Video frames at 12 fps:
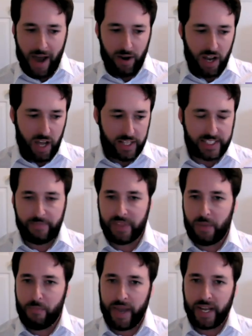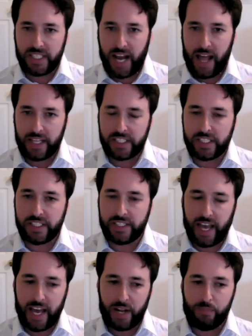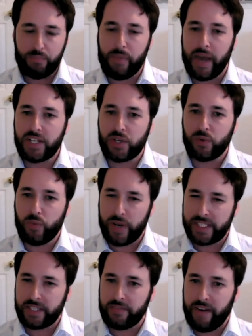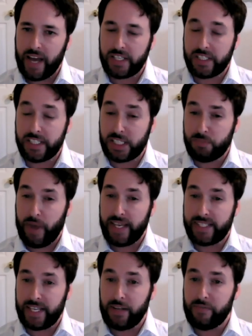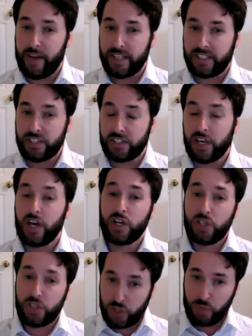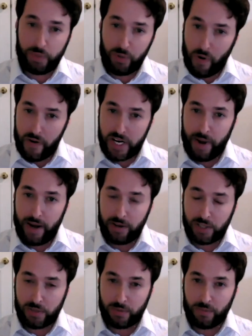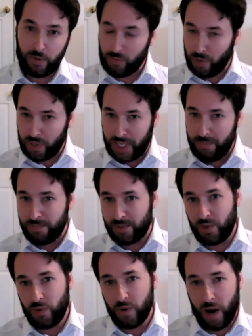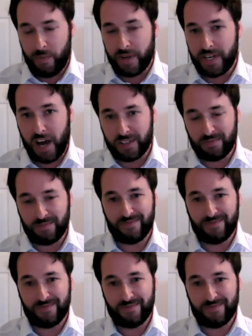outline some of the main challenges and major risk factors space investors should be worried about? What what keeps you up at night?